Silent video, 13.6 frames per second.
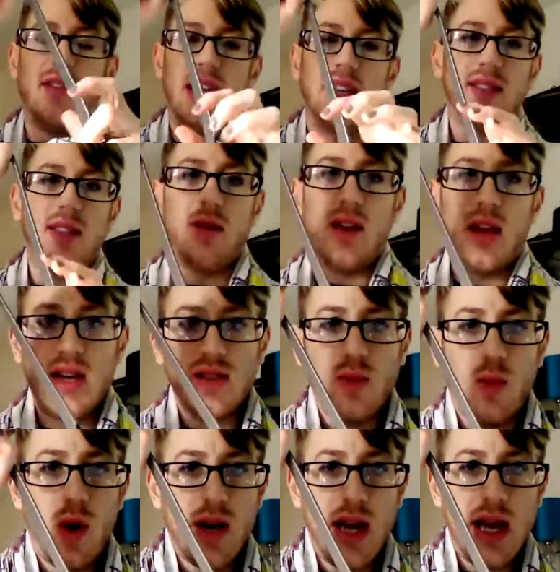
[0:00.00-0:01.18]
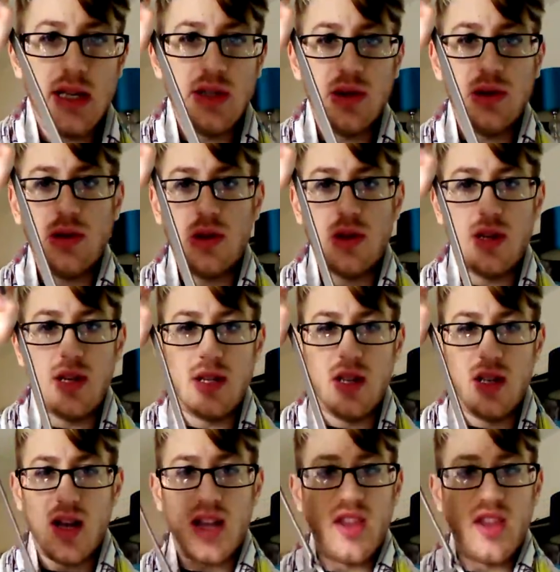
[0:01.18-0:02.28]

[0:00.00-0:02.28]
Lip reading: So it has one handle like